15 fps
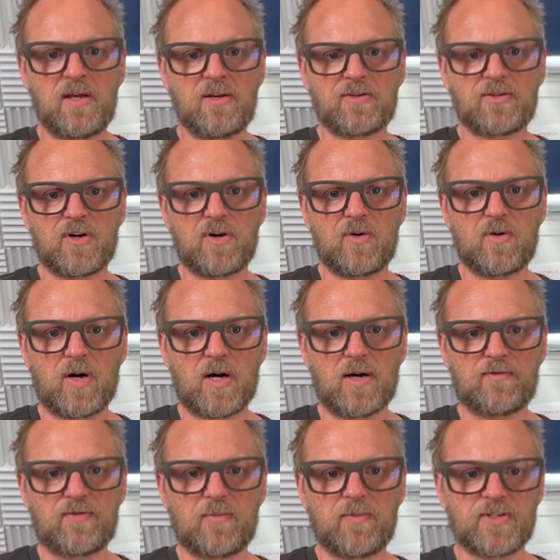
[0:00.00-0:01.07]
So
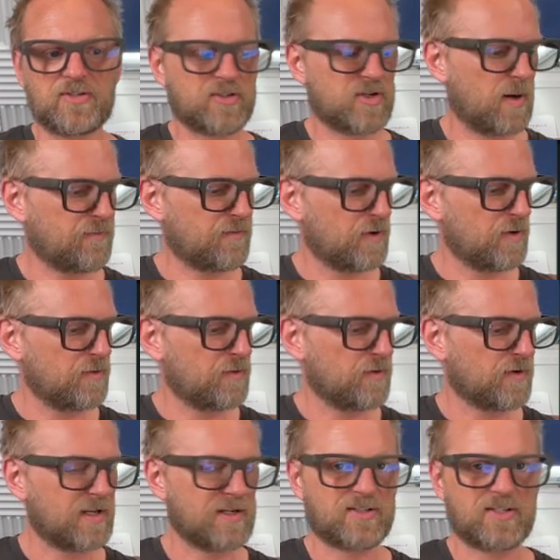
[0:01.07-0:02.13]
from this top view, you
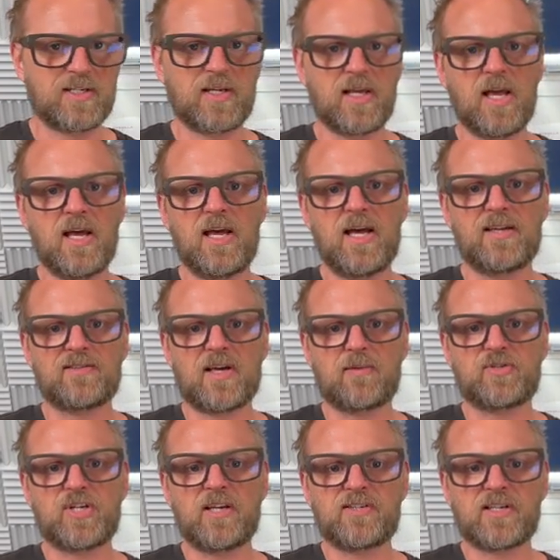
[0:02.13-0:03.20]
can see as I'm
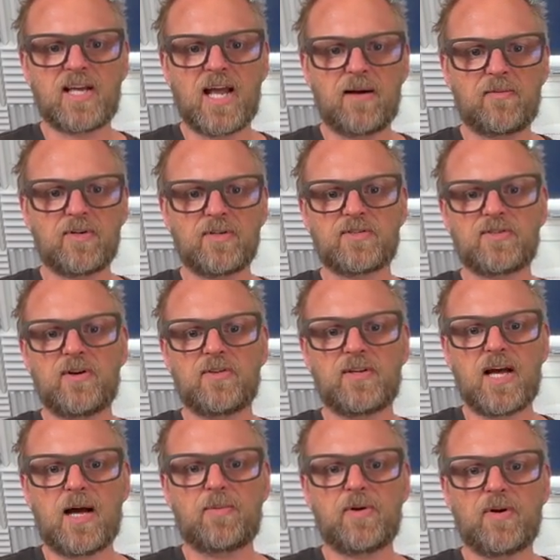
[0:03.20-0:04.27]
changing cameras on
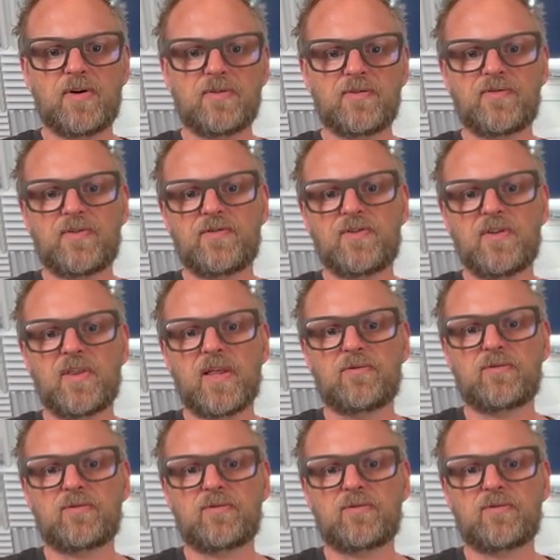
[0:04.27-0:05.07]
the RP150, they